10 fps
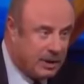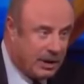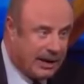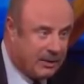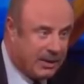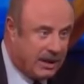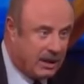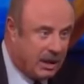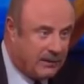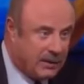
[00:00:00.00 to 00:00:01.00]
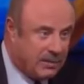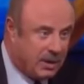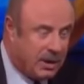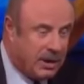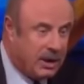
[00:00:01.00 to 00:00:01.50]
of she lied about an office
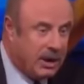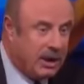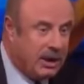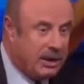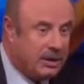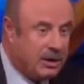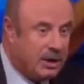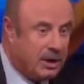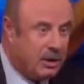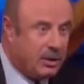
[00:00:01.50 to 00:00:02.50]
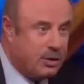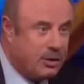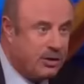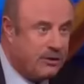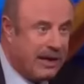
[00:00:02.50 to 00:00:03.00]
party is she told you
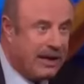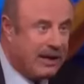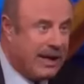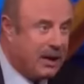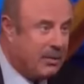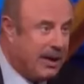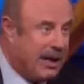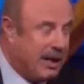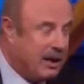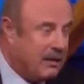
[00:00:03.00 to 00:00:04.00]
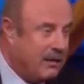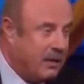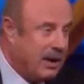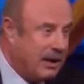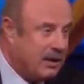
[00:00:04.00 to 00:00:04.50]
she found out about it a
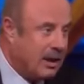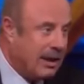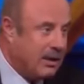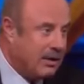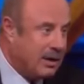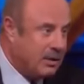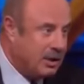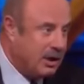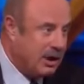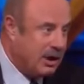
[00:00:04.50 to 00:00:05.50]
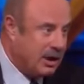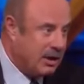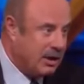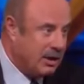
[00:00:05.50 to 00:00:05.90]
few days later than she did.